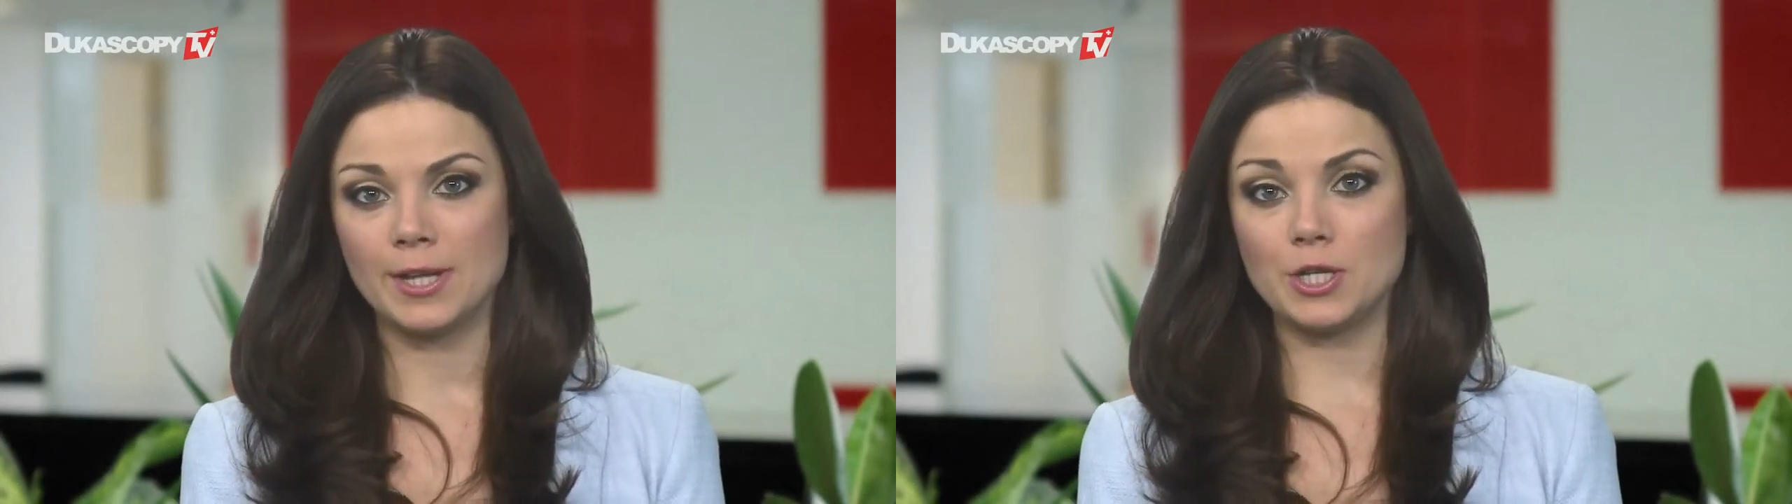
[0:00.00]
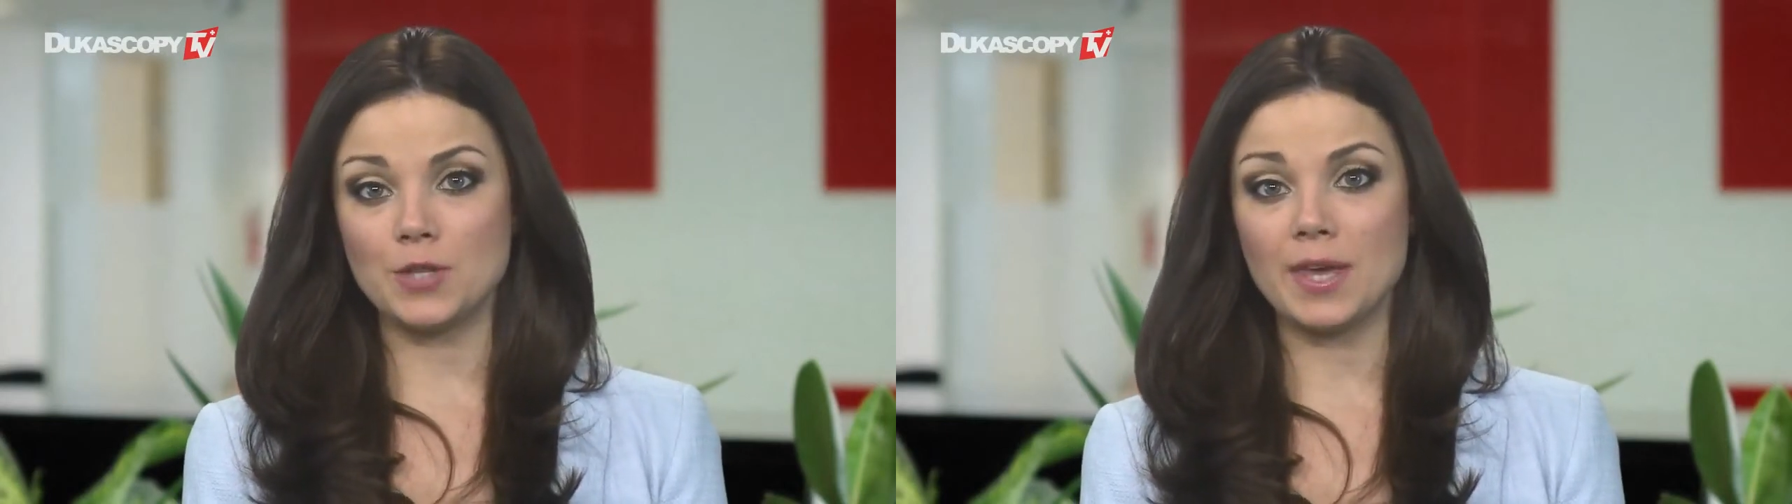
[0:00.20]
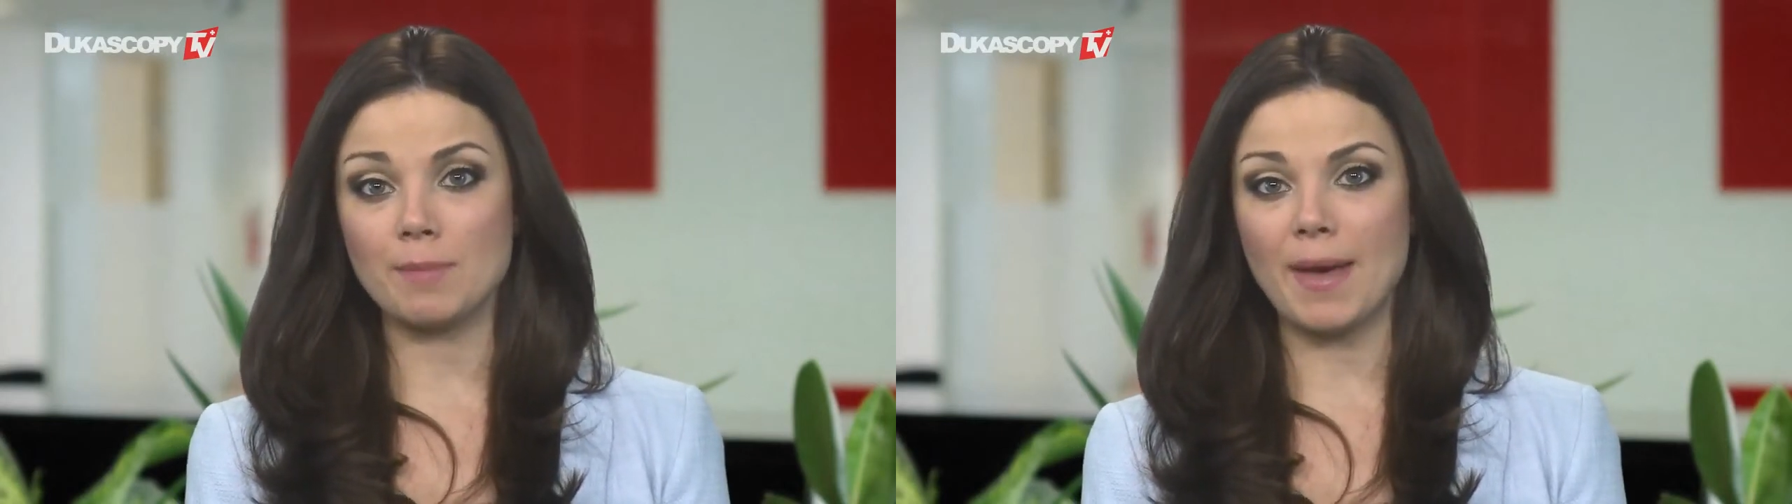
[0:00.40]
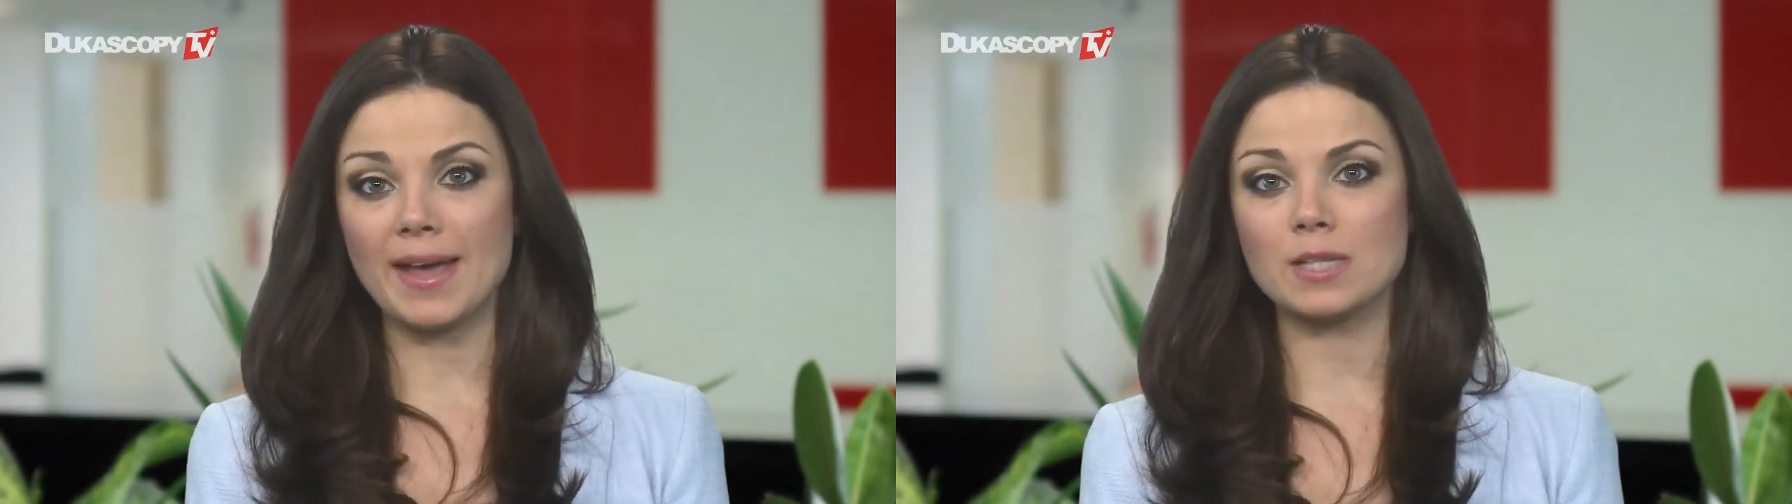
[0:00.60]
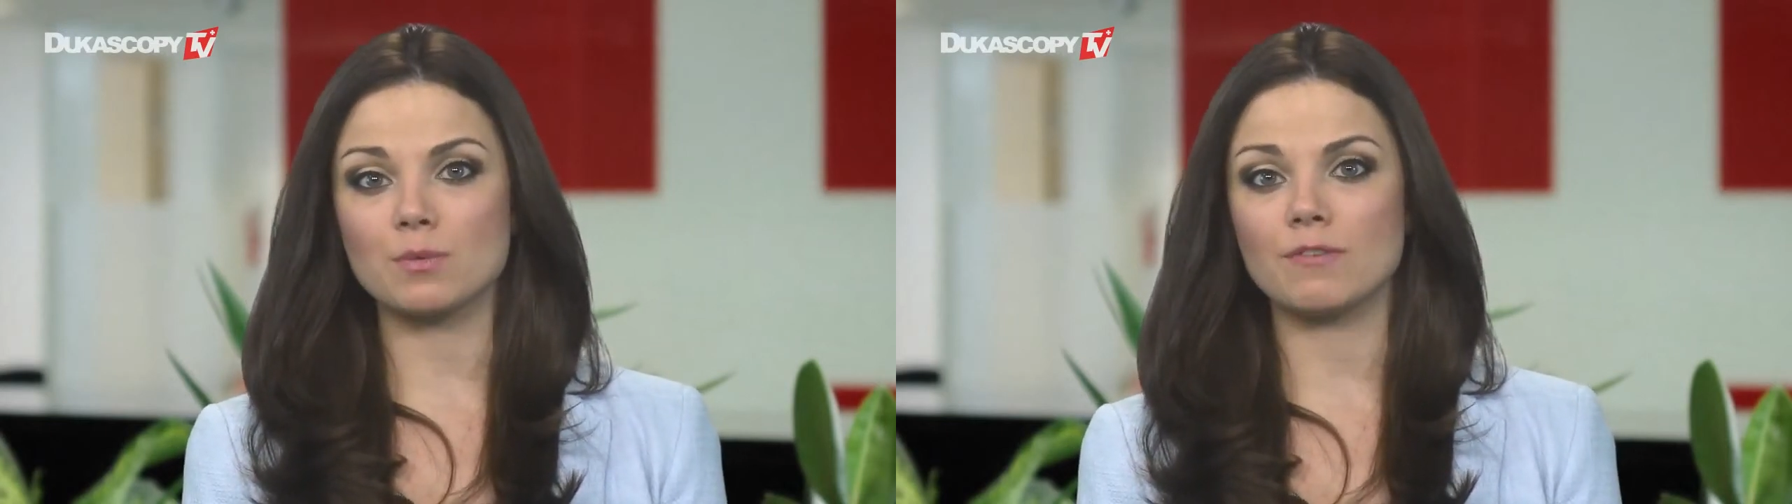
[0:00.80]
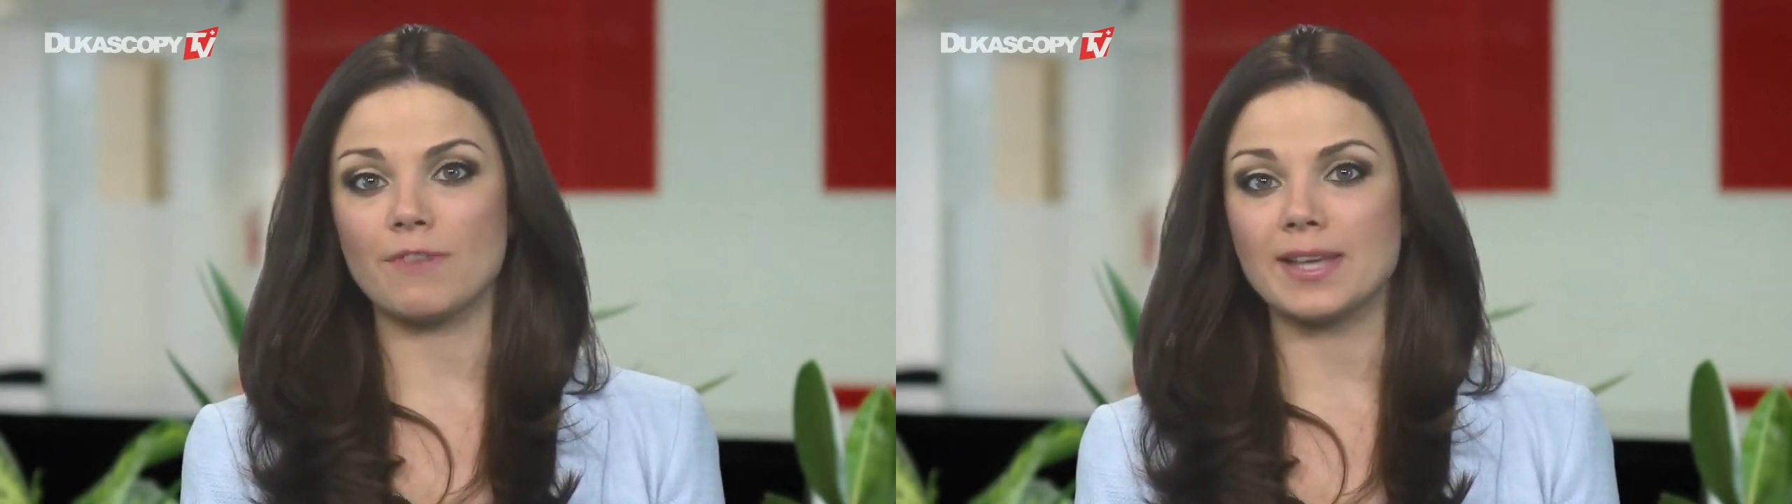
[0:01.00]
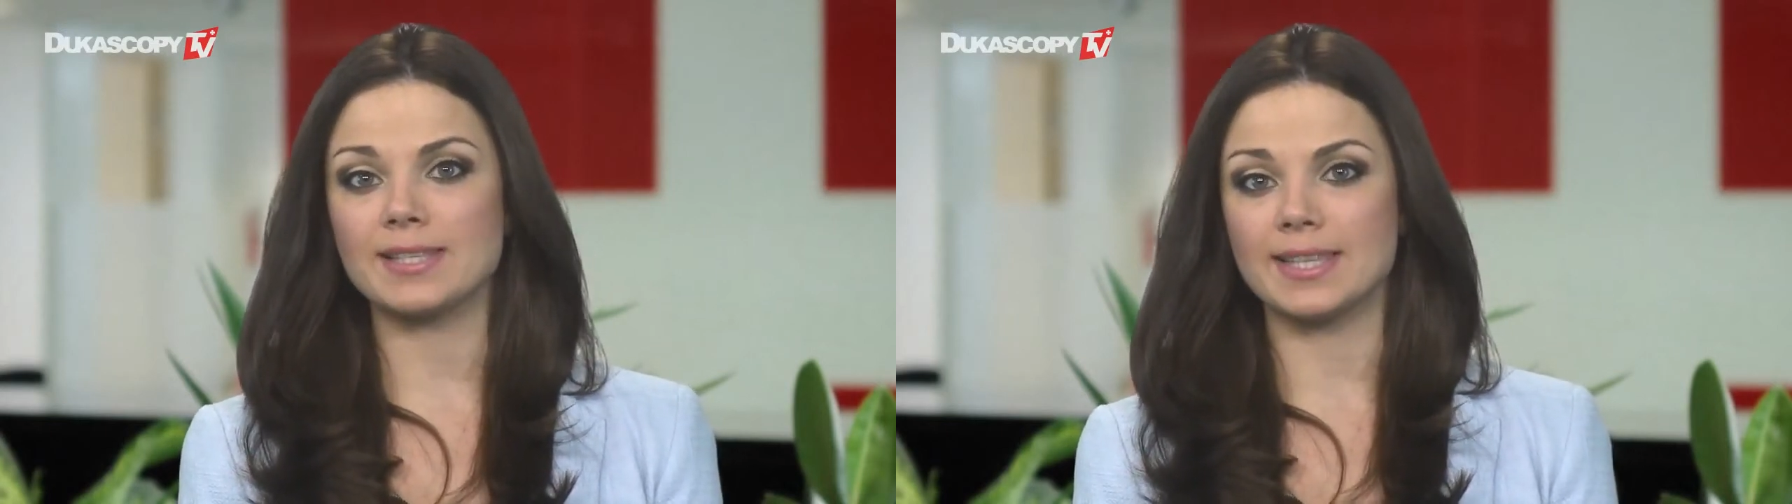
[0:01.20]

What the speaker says: Do you think banks will face